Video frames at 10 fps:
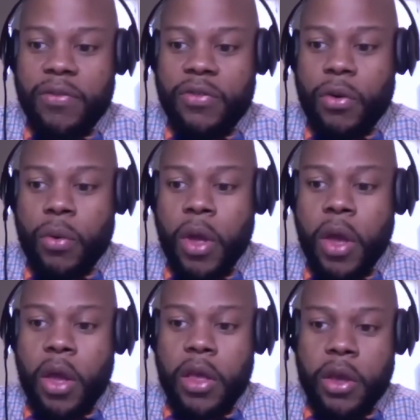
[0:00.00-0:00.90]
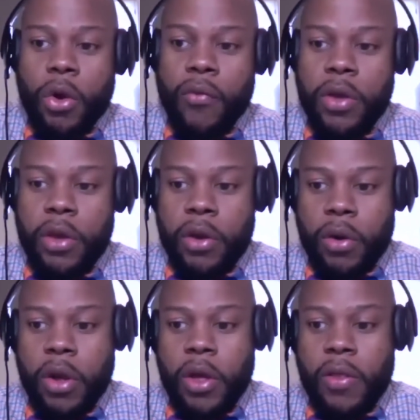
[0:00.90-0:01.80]
So year over
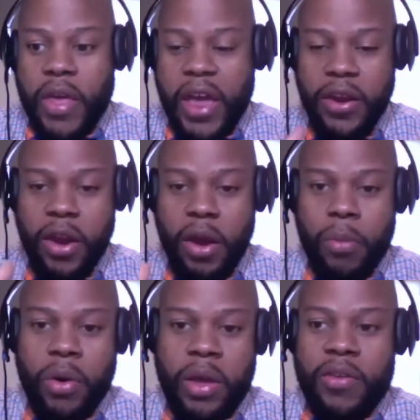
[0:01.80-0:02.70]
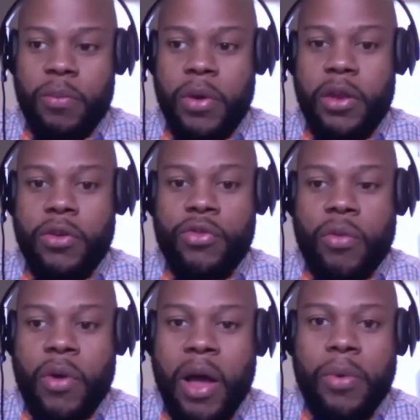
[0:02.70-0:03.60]
year, that number has been
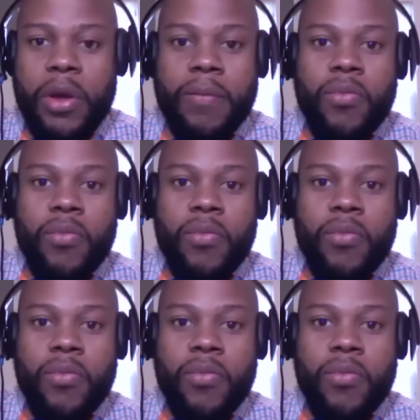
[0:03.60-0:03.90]
dropping.